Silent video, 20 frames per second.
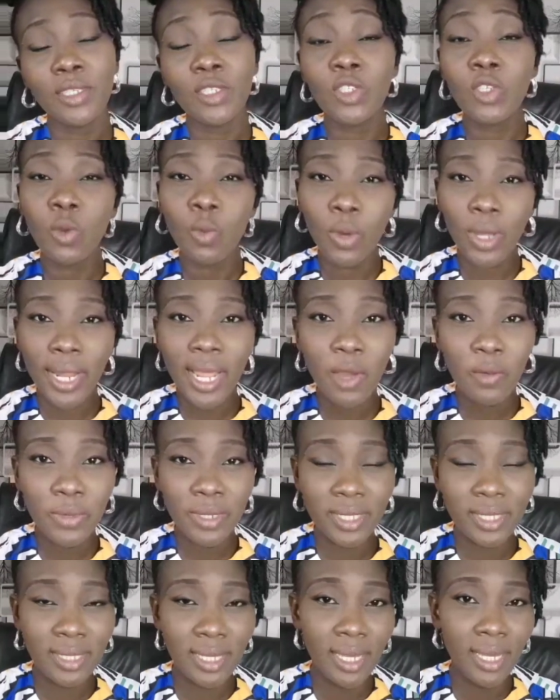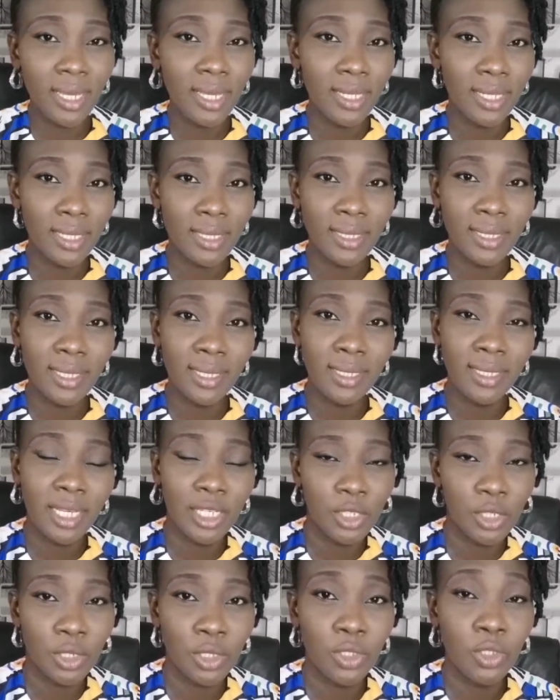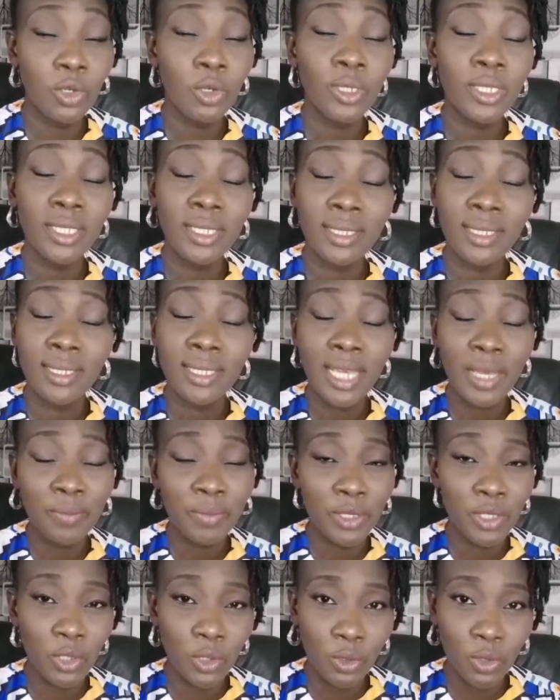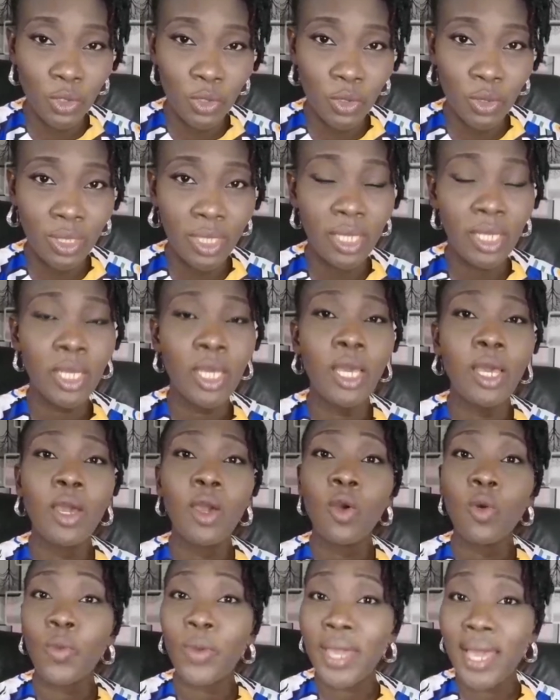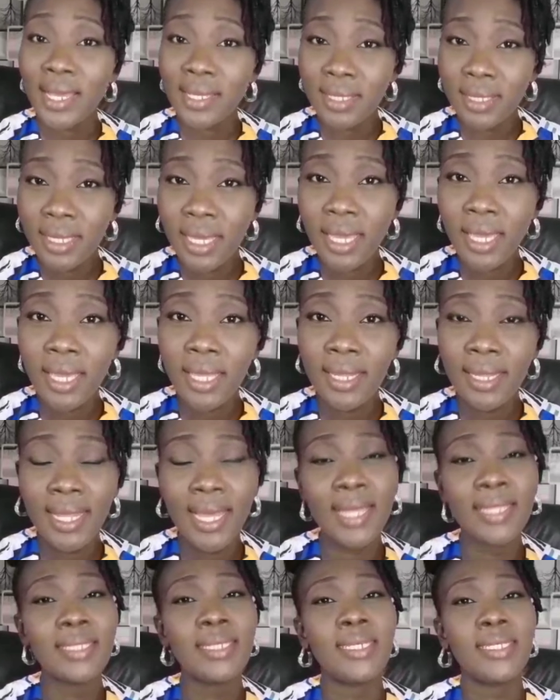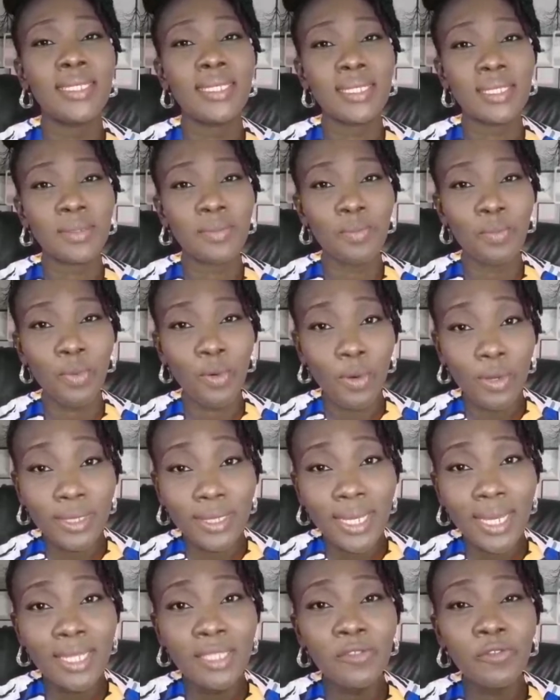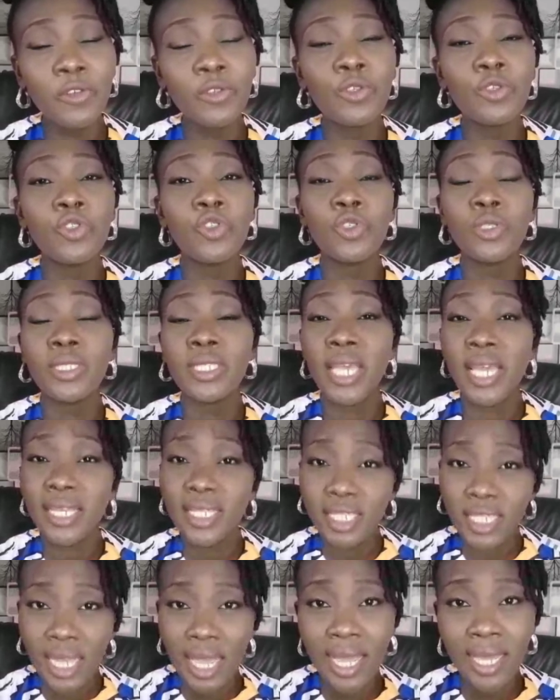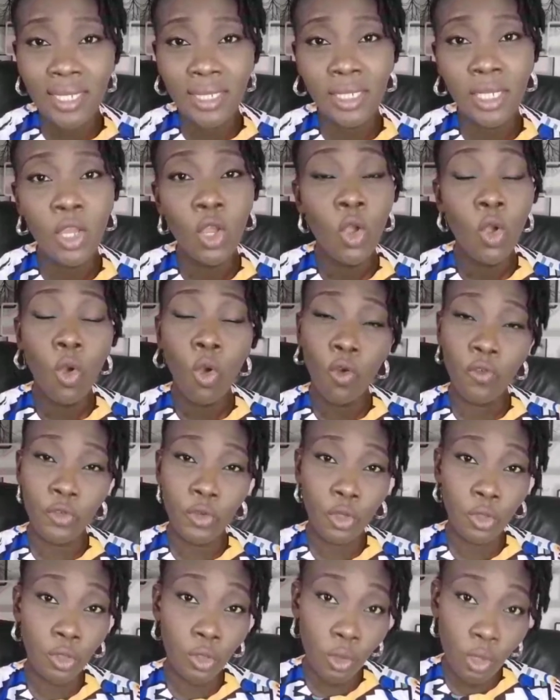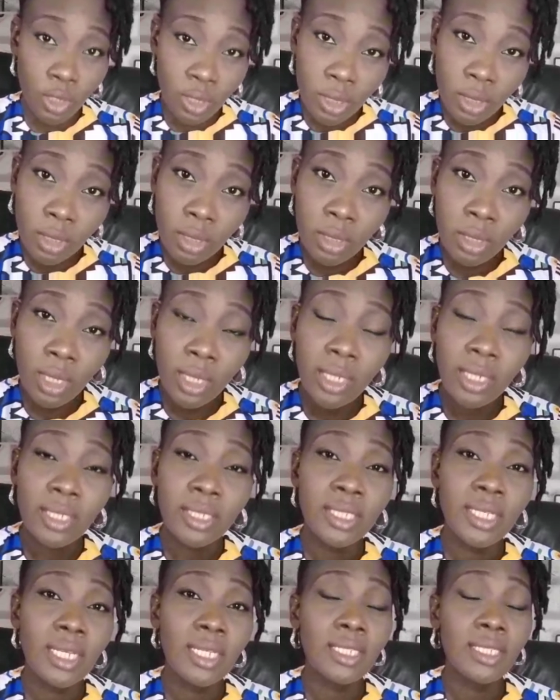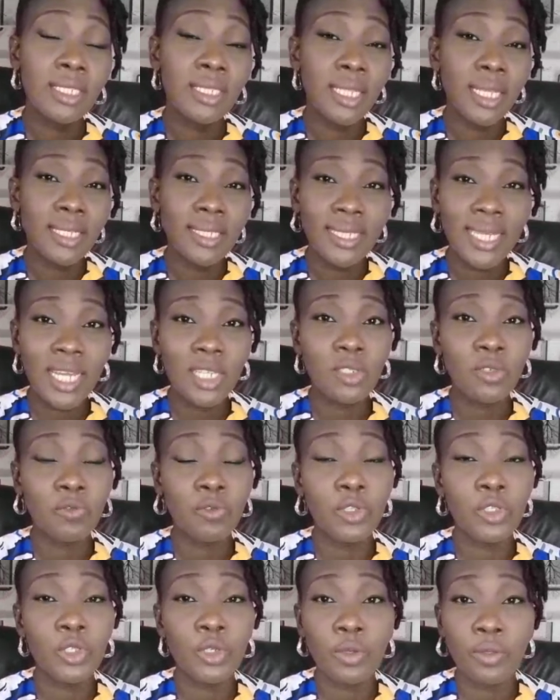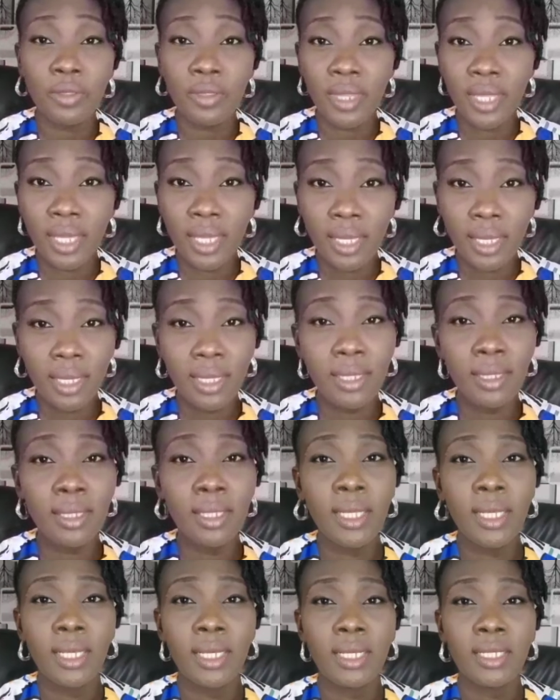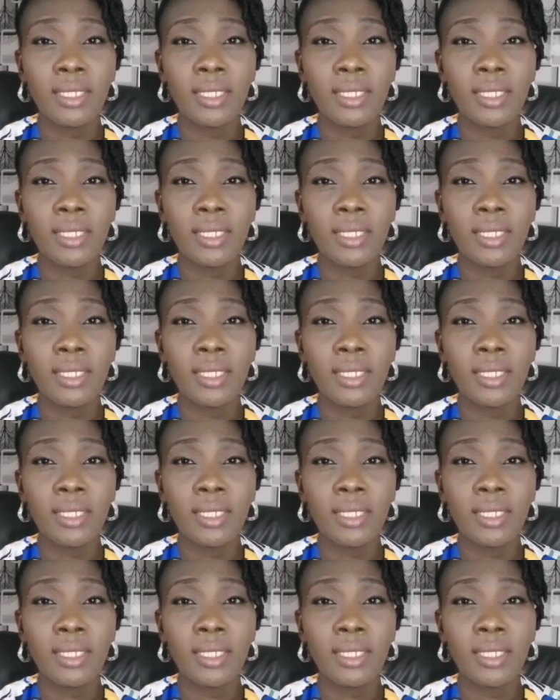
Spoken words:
So what are we saying in this session or in this episode today? We are saying that it is important for you to take charge of your thoughts, take charge of what you're thinking.